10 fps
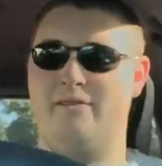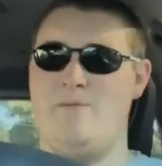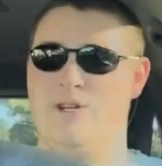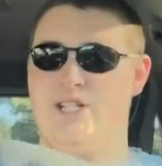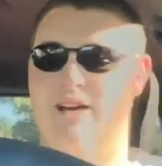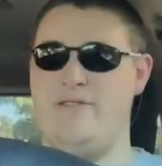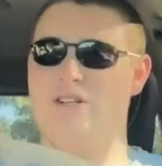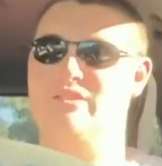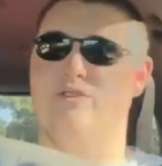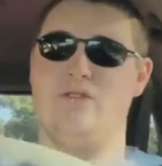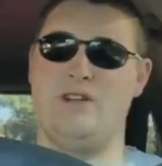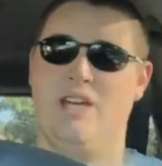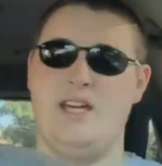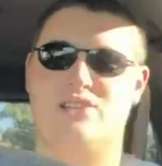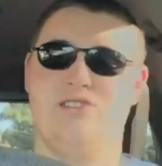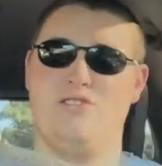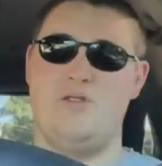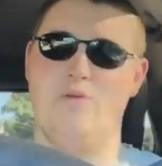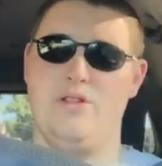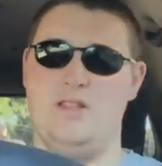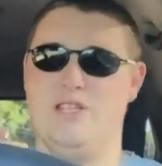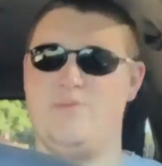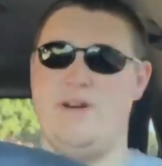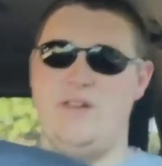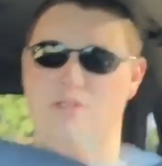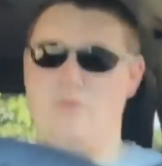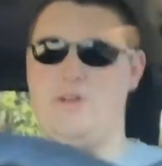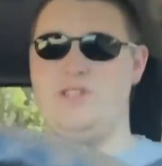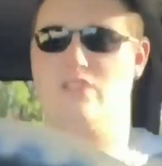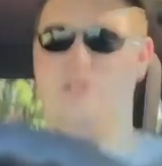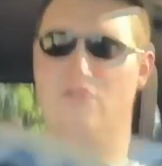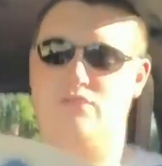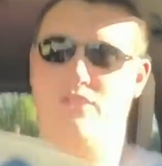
to have a much heavier phone case, so with this mount it wasn't